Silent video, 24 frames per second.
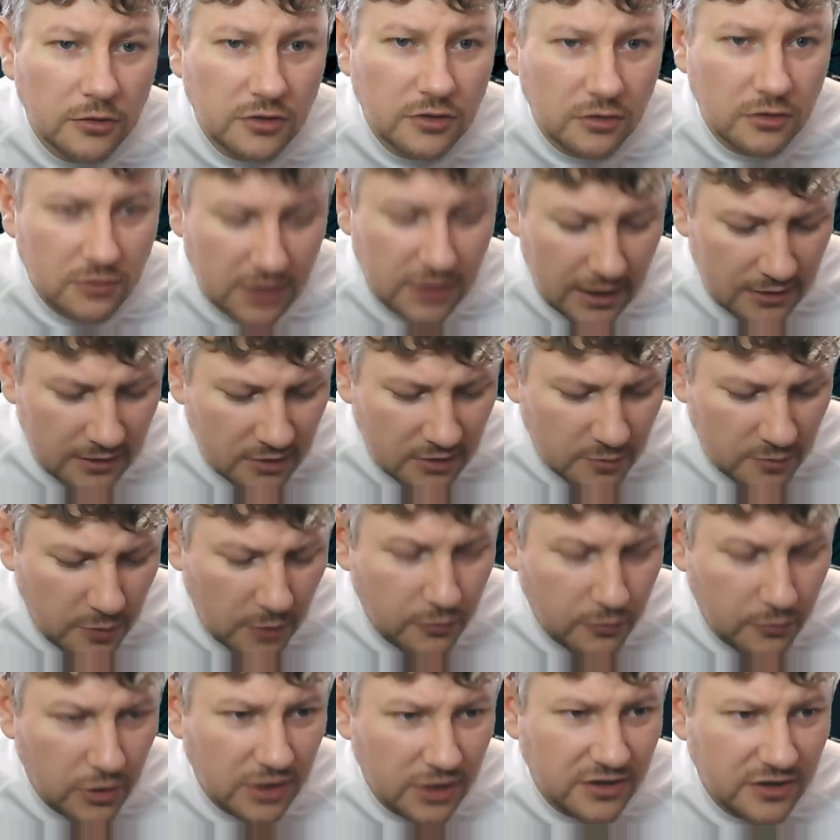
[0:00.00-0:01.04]
your talents by
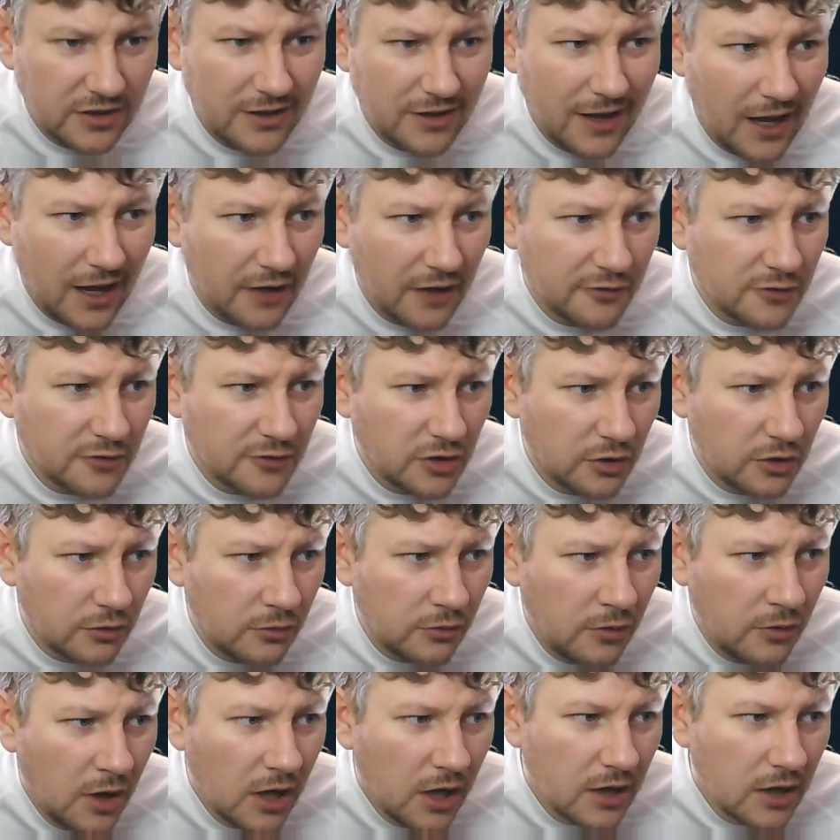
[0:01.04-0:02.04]
pressing F2.